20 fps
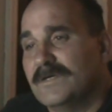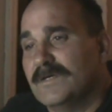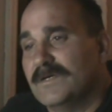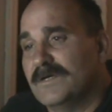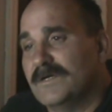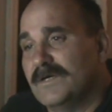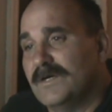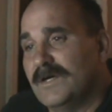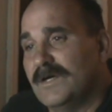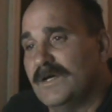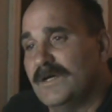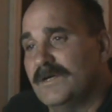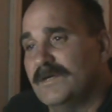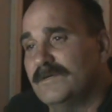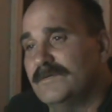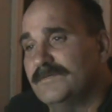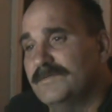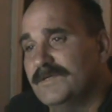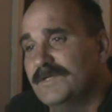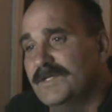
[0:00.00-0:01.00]
Uh,
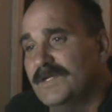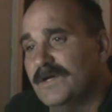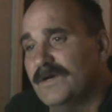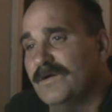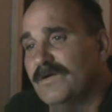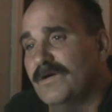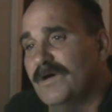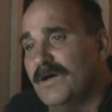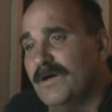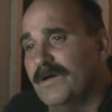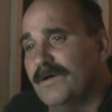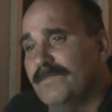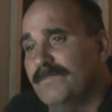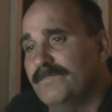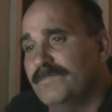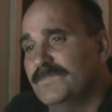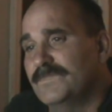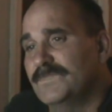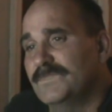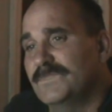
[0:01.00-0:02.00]
you know,
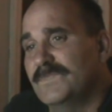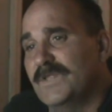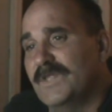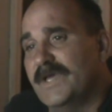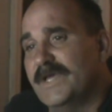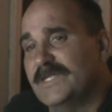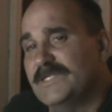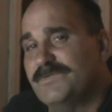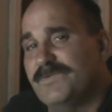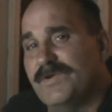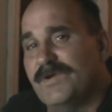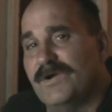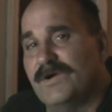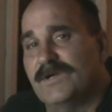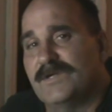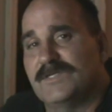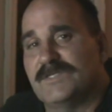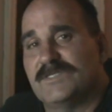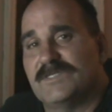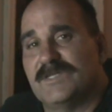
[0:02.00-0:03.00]

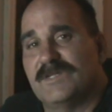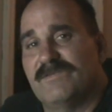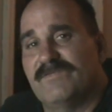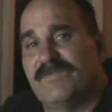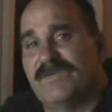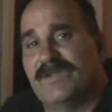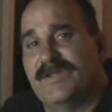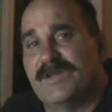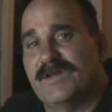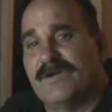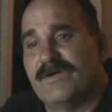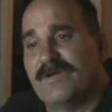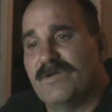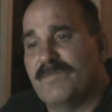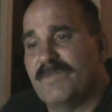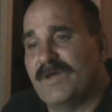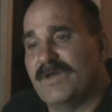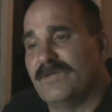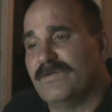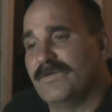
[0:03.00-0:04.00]
HPR uh, just did a video. He
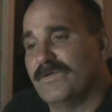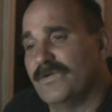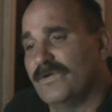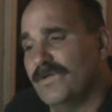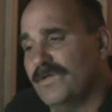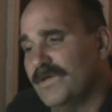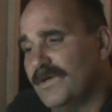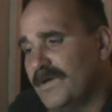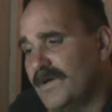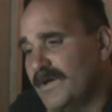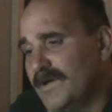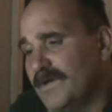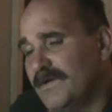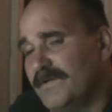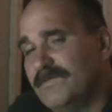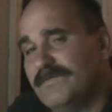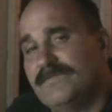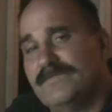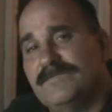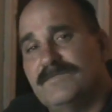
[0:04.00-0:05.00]
made a little
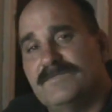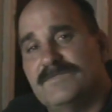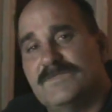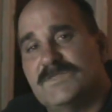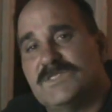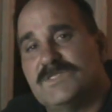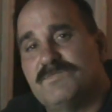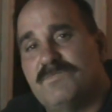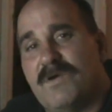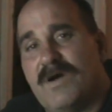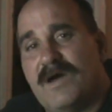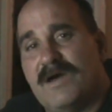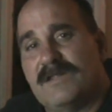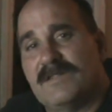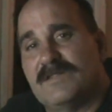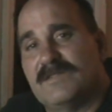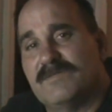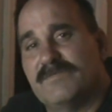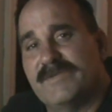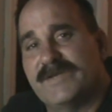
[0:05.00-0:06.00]
uh,
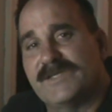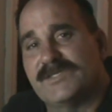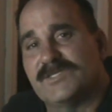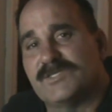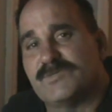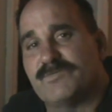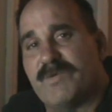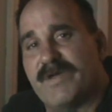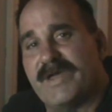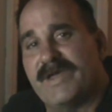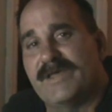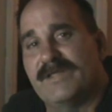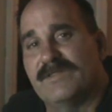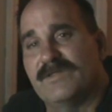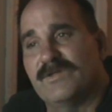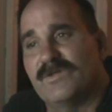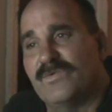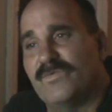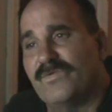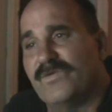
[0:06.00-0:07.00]
spot to mix his paint,
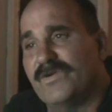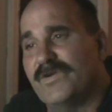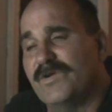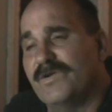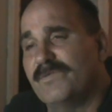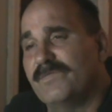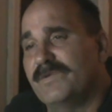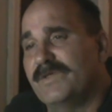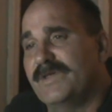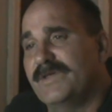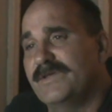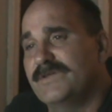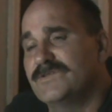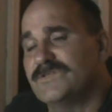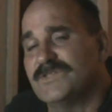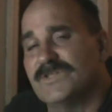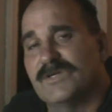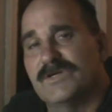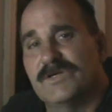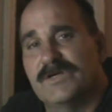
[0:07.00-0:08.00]
little room, and he
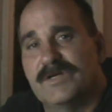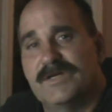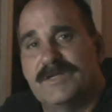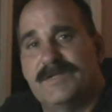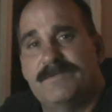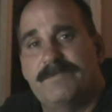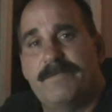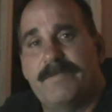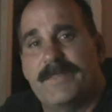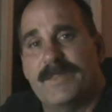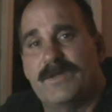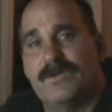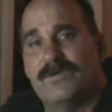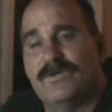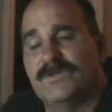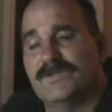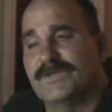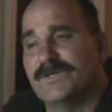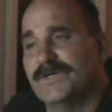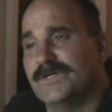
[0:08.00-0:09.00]
used a hood, an
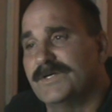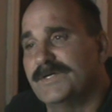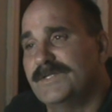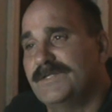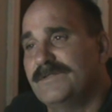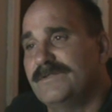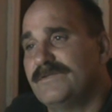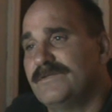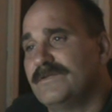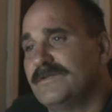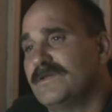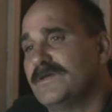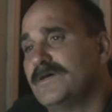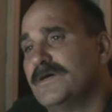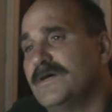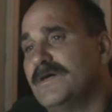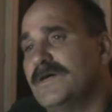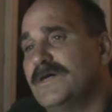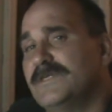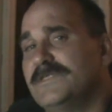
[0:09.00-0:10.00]
old hood,
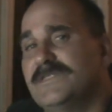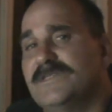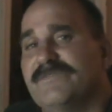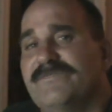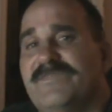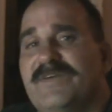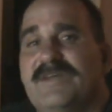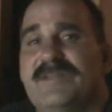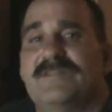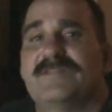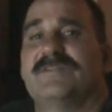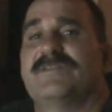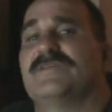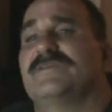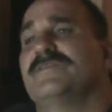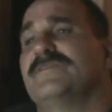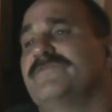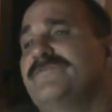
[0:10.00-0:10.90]
uh, to vent the